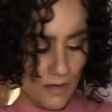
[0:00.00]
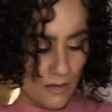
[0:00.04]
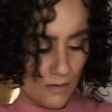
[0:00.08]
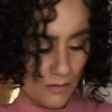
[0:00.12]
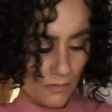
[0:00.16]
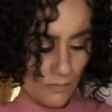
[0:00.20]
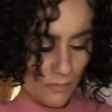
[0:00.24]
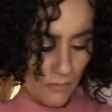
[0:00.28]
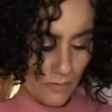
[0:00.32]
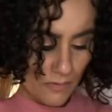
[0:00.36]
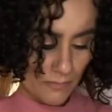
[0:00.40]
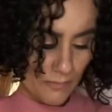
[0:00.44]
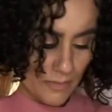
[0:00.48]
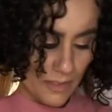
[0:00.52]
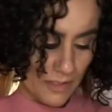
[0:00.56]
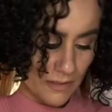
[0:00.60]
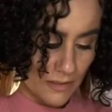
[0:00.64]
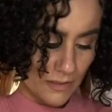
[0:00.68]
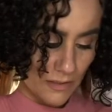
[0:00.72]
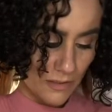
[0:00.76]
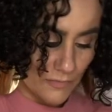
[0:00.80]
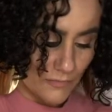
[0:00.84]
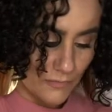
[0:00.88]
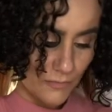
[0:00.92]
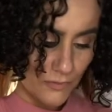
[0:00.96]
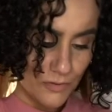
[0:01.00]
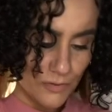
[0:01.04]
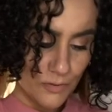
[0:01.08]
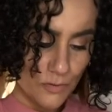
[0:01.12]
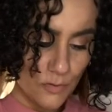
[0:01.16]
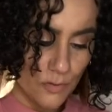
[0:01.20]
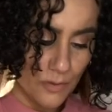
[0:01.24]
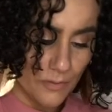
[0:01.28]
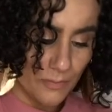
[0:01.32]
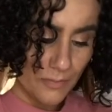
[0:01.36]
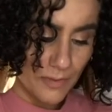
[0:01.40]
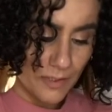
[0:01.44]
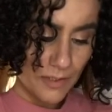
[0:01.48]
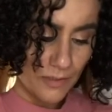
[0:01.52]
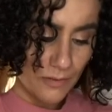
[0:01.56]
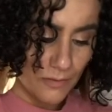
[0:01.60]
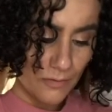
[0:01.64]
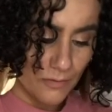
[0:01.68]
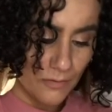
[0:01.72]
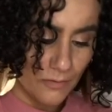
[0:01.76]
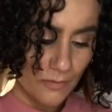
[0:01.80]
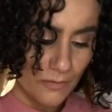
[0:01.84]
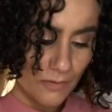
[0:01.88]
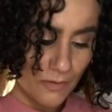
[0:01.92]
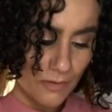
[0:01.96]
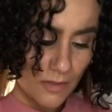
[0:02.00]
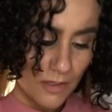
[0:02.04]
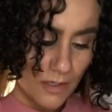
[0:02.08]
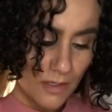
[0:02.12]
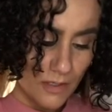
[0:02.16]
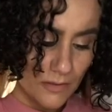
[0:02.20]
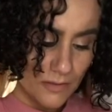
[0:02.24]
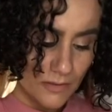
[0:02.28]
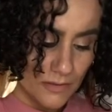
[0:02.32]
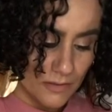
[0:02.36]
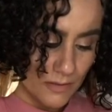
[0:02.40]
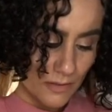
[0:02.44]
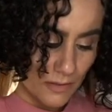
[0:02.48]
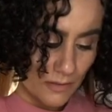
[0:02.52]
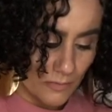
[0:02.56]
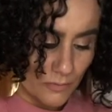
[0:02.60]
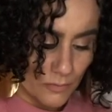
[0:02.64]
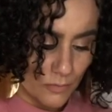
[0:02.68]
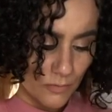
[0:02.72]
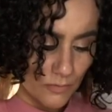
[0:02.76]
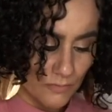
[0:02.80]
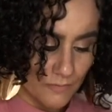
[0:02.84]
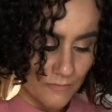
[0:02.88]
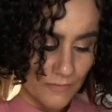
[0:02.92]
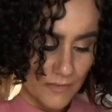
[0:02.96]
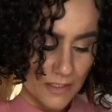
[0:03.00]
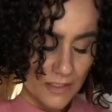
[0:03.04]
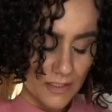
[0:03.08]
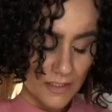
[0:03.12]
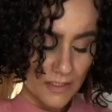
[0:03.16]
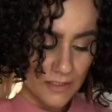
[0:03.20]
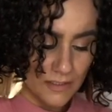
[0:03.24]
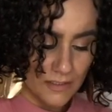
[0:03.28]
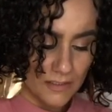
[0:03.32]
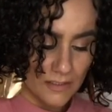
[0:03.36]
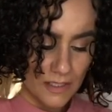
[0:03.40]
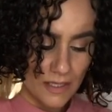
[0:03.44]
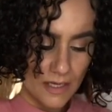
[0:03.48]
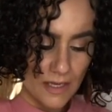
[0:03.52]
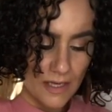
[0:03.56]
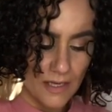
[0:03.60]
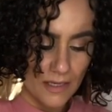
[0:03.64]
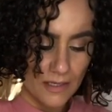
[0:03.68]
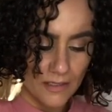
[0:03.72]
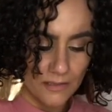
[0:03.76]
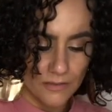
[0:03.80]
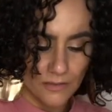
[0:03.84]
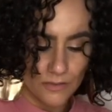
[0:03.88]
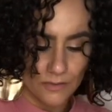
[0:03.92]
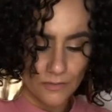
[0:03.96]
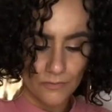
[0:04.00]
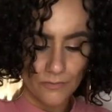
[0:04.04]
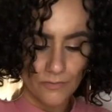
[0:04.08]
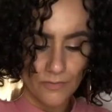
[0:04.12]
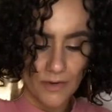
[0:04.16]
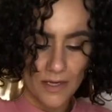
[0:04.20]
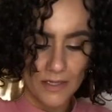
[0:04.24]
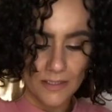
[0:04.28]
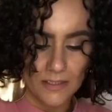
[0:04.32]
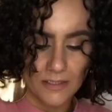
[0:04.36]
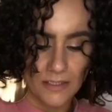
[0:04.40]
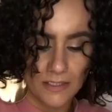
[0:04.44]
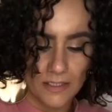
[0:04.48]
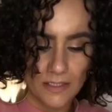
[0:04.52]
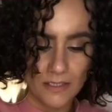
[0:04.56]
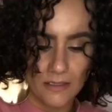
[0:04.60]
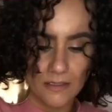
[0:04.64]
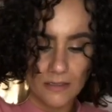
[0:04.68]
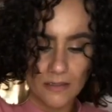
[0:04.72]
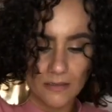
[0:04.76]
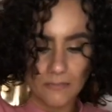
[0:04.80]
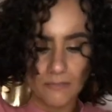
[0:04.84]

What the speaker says: What message for Scorpio, Sun, Moon, Venus, and Rising,